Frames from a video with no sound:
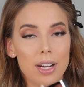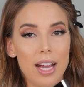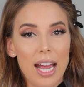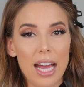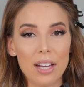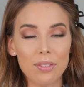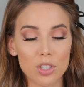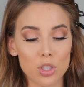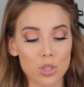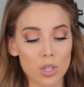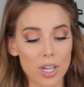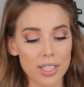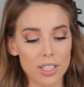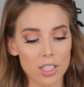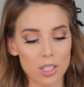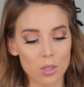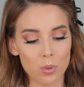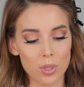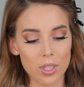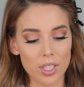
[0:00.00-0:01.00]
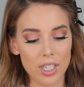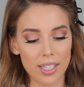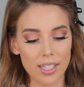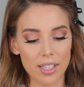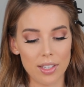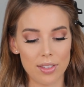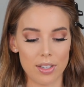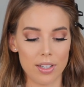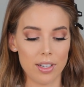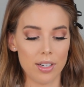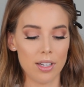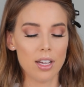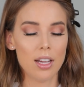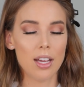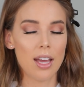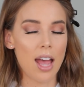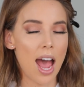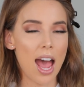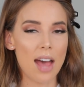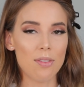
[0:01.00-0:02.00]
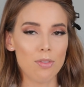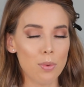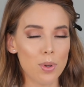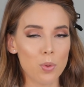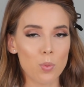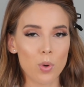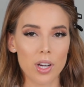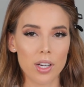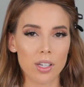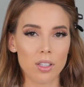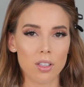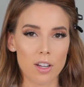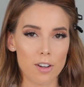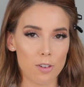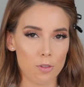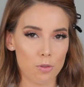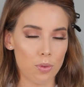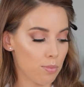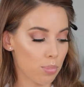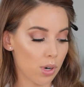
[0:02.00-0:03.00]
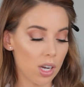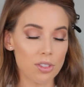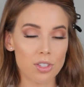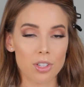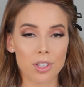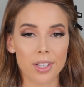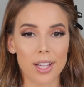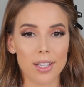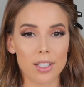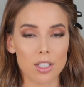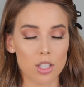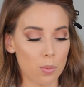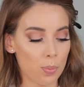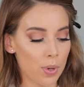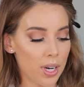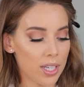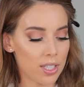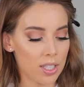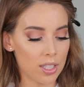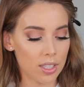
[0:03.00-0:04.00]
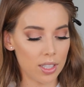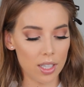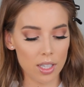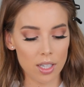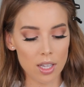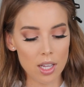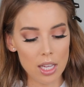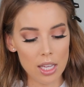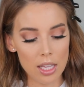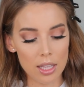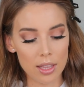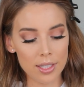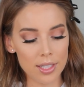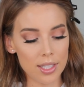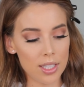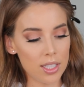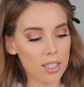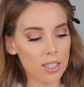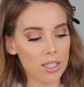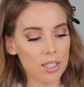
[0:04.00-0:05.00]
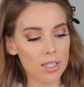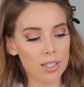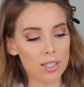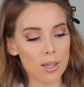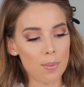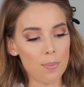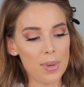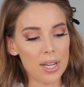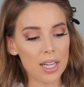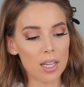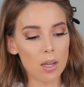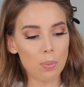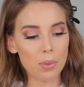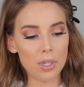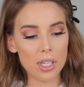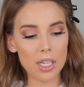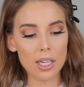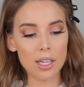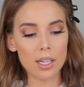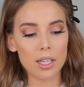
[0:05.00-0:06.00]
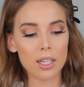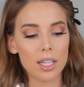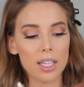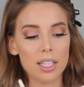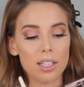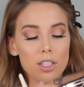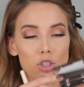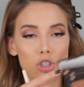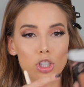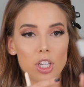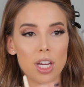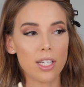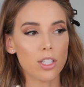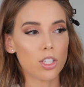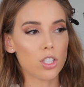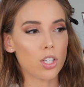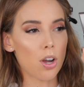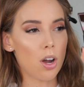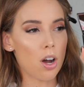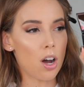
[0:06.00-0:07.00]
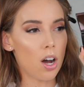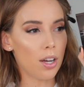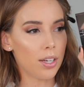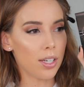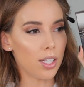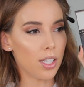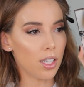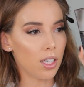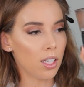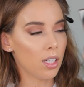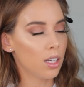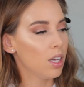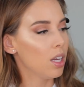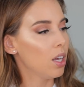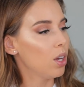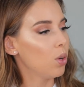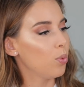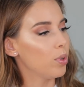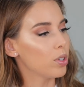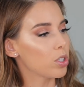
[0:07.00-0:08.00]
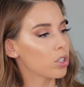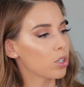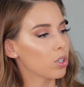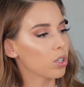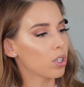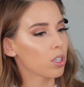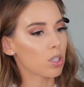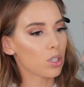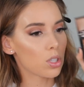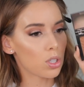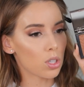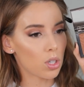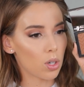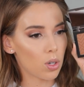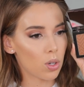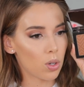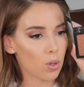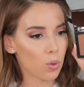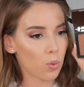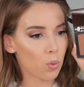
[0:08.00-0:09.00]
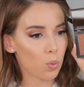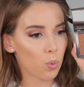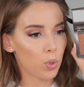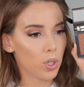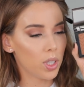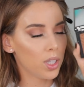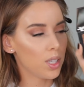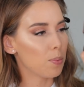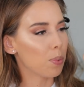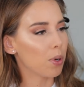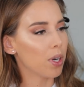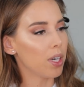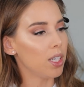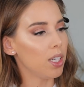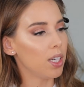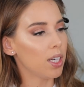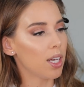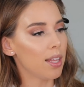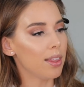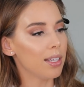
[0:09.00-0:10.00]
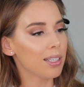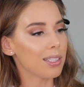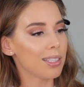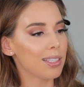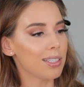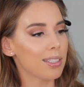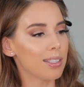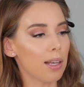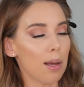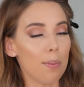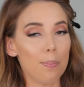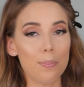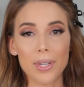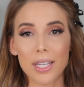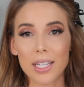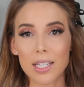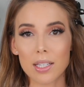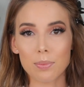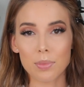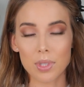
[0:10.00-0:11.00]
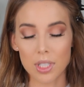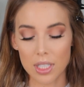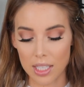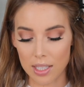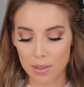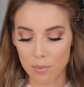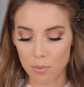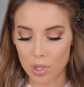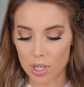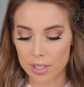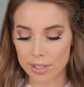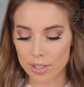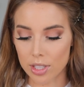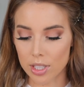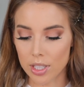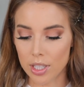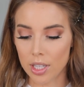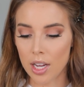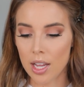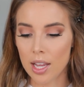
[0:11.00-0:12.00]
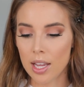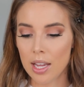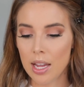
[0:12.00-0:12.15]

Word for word: I haven't tried this one yet either. I haven't been wearing a lot of bronzer lately, surprisingly. This is Makeup Geek in the shade Tawny, which looks really pretty. And this is a medium skin bronzer.